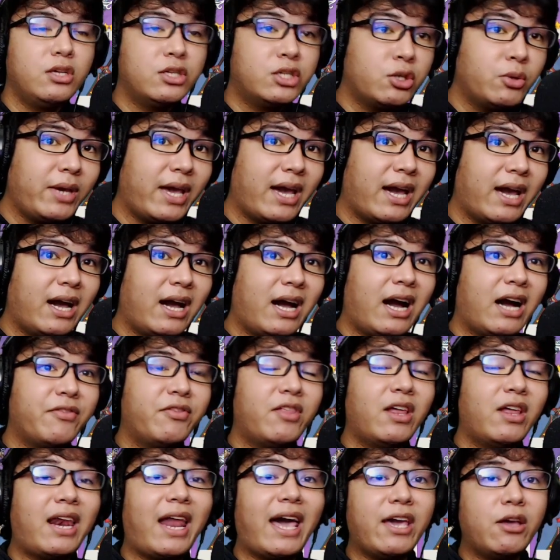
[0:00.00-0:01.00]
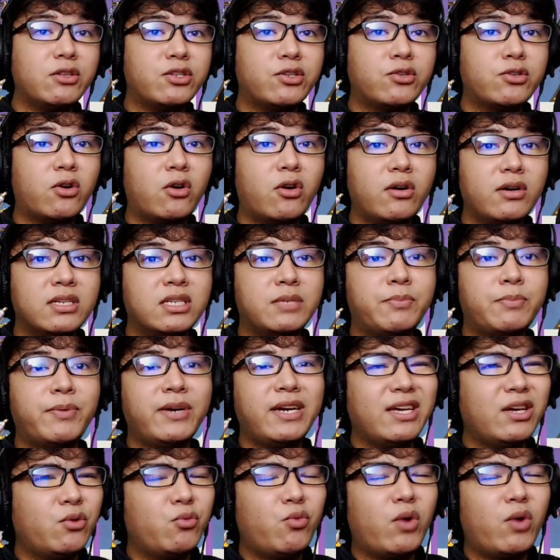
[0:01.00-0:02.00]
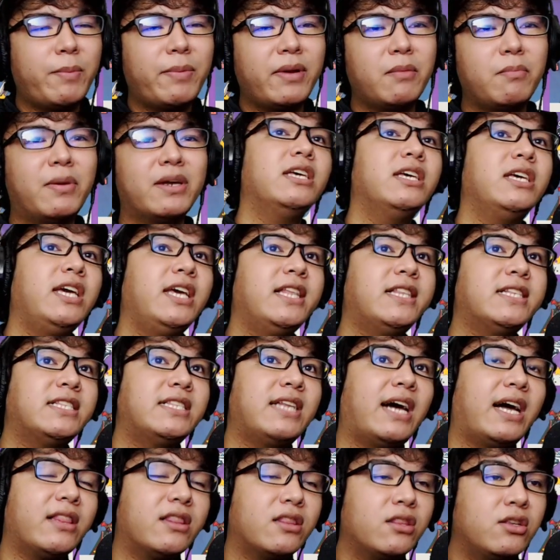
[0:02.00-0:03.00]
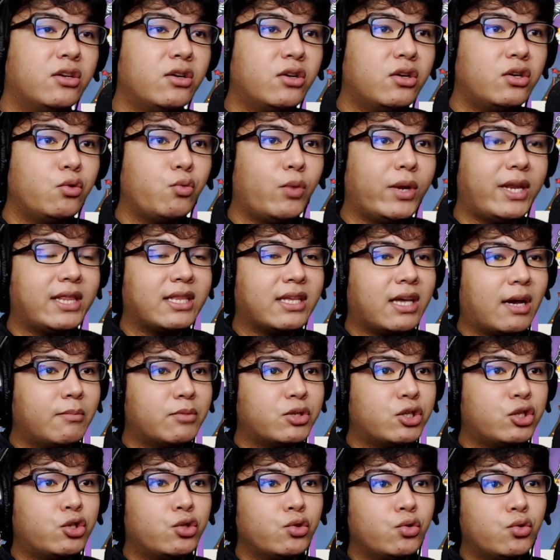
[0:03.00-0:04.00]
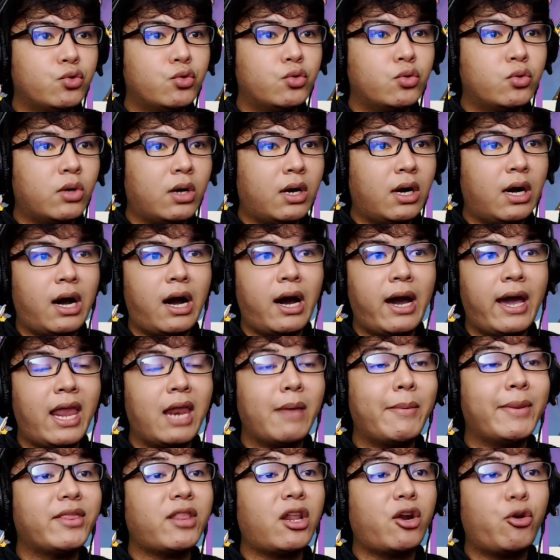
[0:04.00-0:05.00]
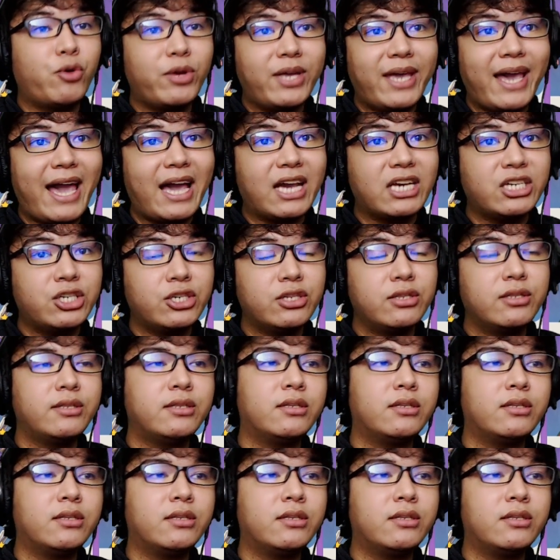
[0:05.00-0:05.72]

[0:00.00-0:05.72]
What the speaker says: yeah, the Lion's Roar is pretty good weapon, but it's not good when it comes to elemental reactions.